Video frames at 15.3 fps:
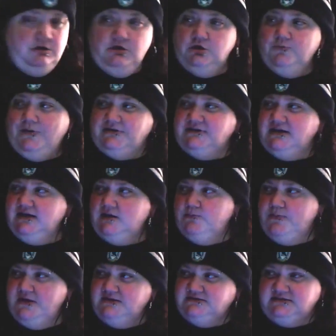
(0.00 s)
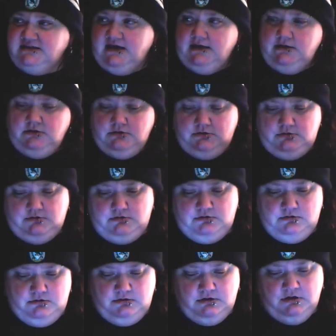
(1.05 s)
You're about to get a biscuit.
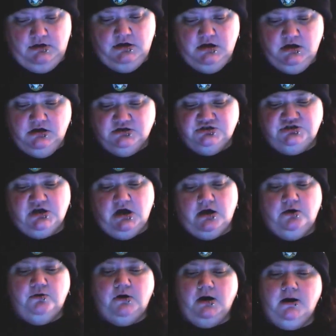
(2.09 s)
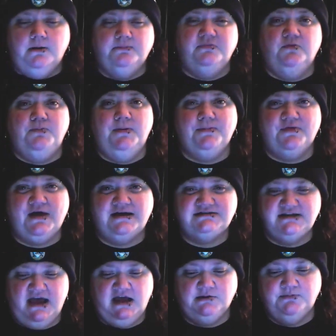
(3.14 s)
So, um, the people that I
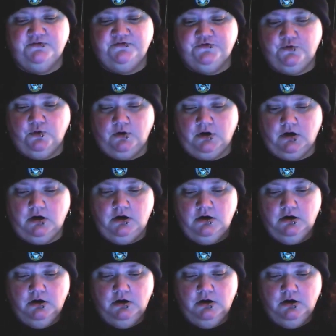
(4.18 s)
tagged before,